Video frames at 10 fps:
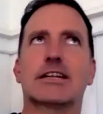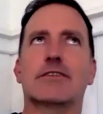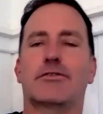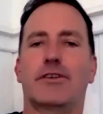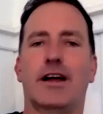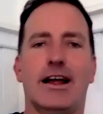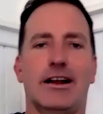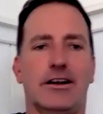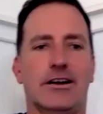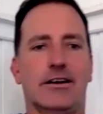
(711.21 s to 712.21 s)

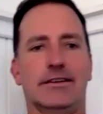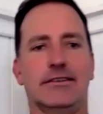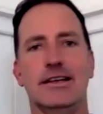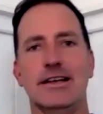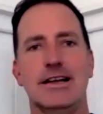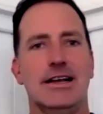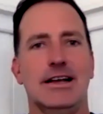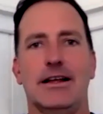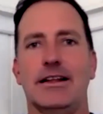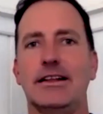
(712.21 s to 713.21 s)
friar, and
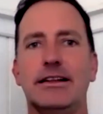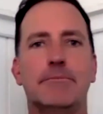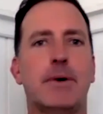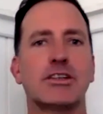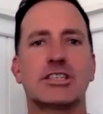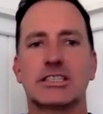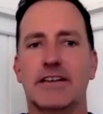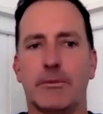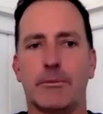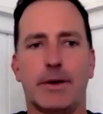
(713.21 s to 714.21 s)
bunches of
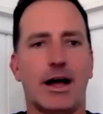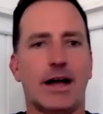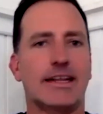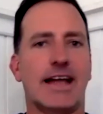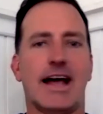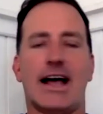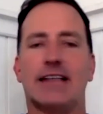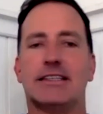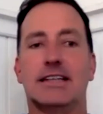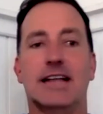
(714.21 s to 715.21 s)
different
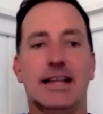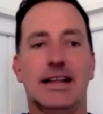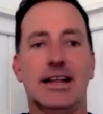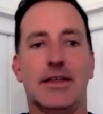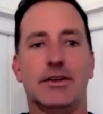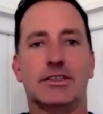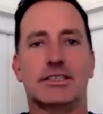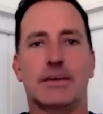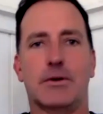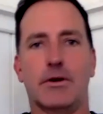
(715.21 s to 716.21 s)
podcasts and others
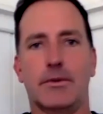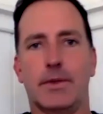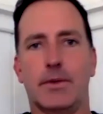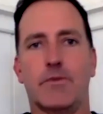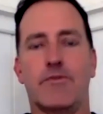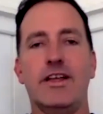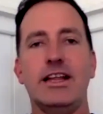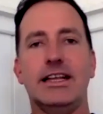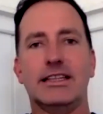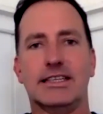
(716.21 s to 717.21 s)
that were
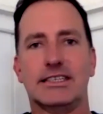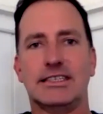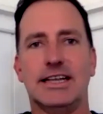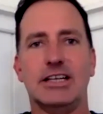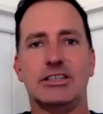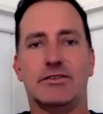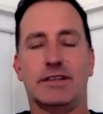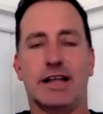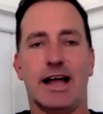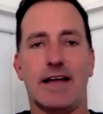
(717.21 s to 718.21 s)
feeding this stage of
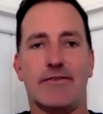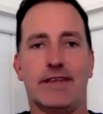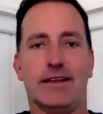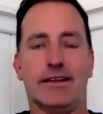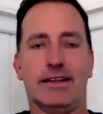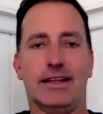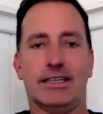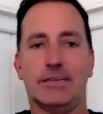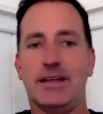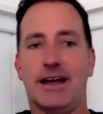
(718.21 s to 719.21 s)
life. And
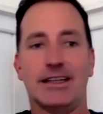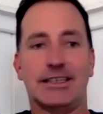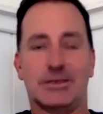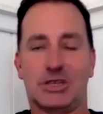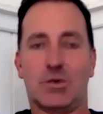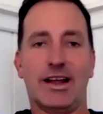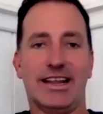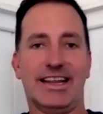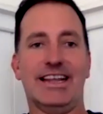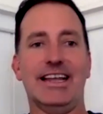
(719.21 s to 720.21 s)
to be honest, I was quite
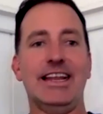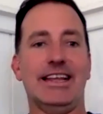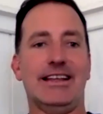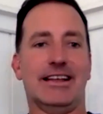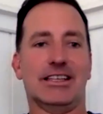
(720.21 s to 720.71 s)
giddy, because